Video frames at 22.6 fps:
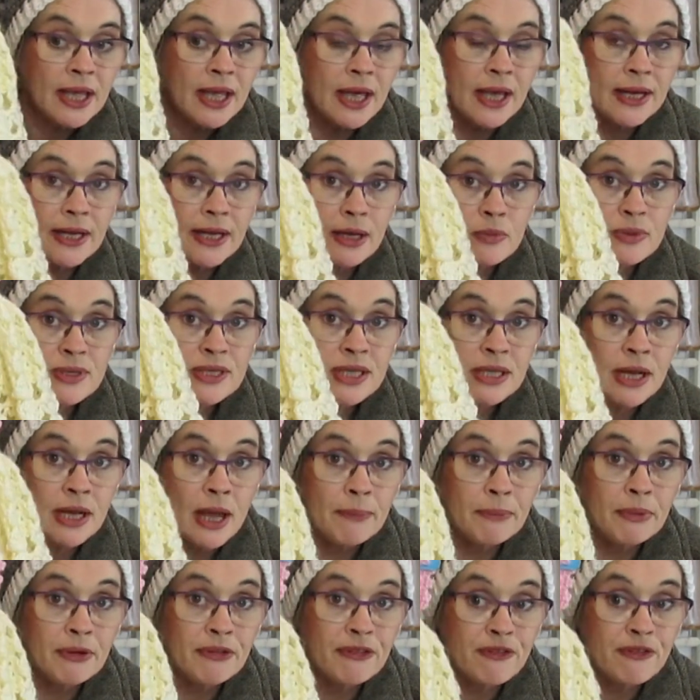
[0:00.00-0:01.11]
And it was a
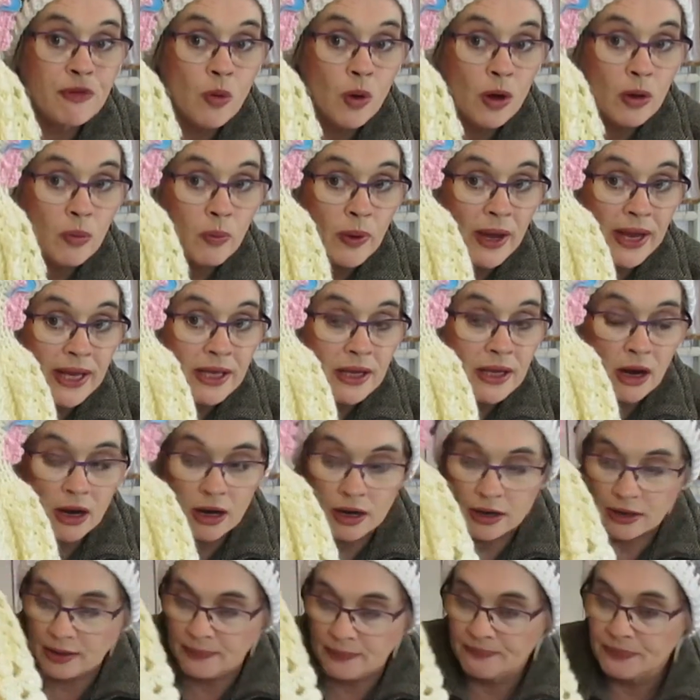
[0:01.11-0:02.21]
number four weight yarn.